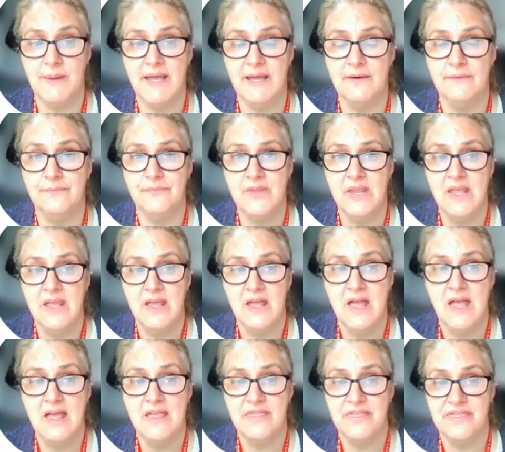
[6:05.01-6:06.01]
You
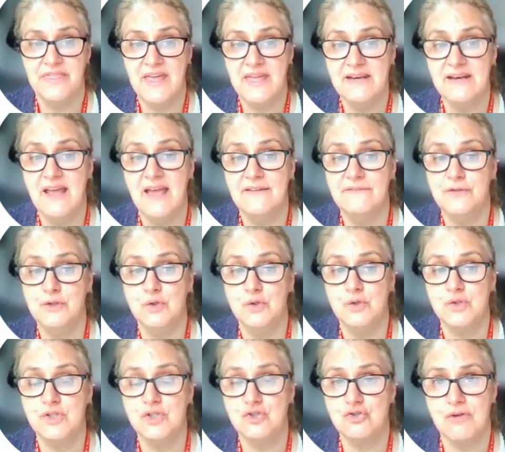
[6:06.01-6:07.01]
always need to
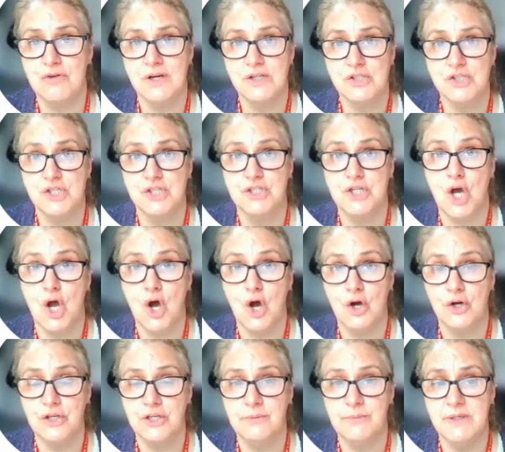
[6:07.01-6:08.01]
introduce what you're
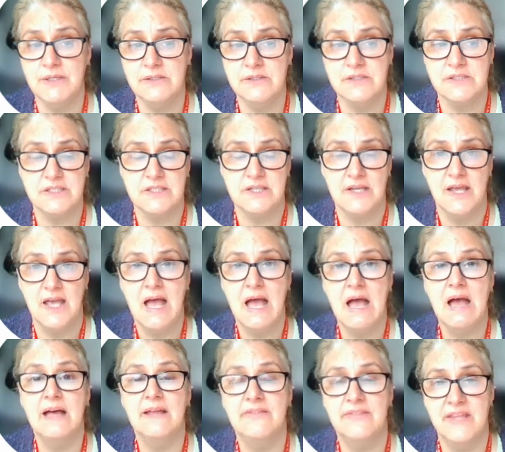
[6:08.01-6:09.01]
going to talk about,
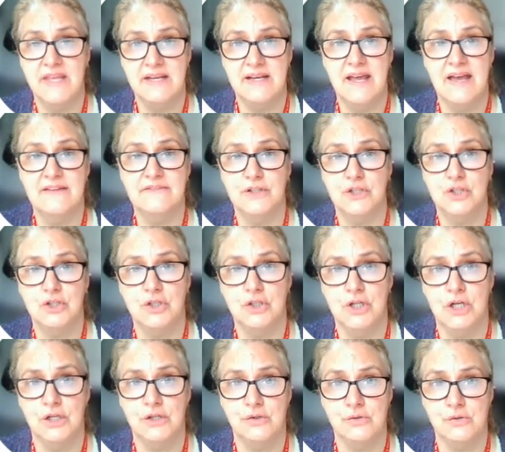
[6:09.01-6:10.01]
then
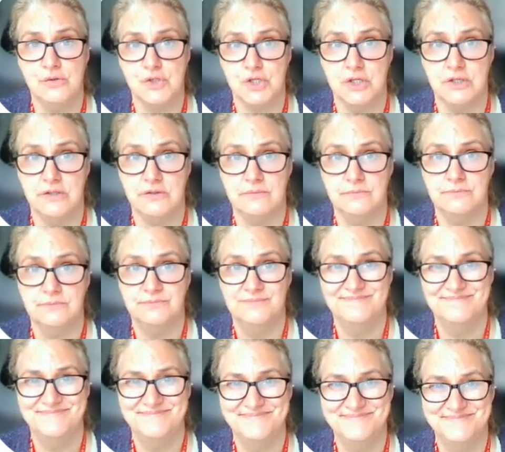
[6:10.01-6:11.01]
have your
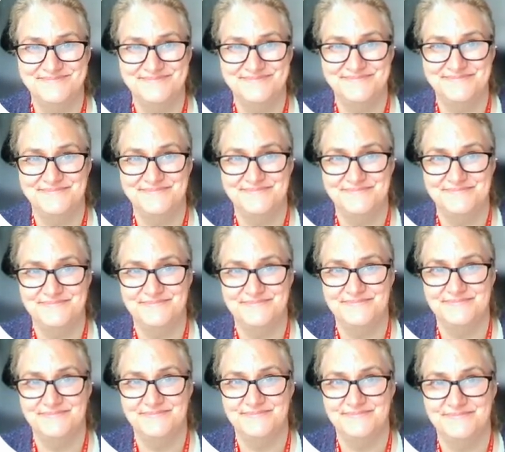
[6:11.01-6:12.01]
structured argument,
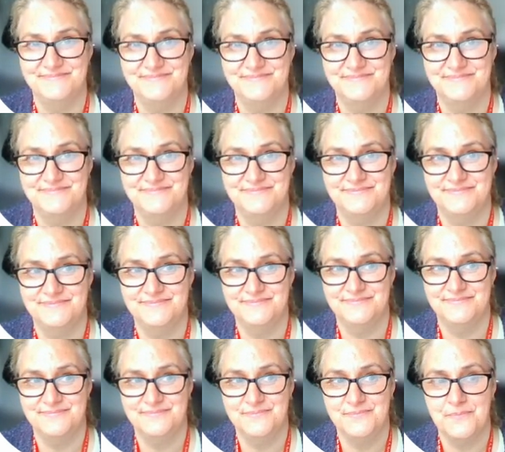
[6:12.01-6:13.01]
and then have
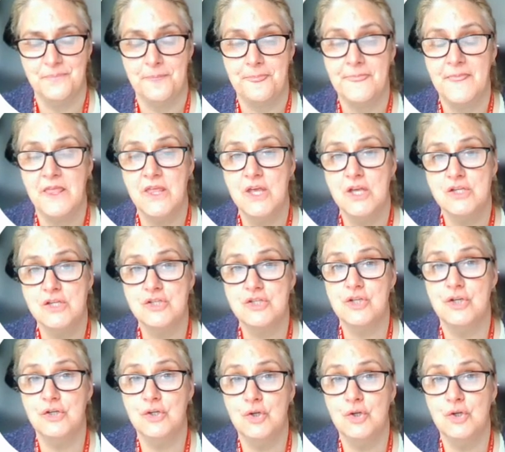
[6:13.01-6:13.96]
a conclusion.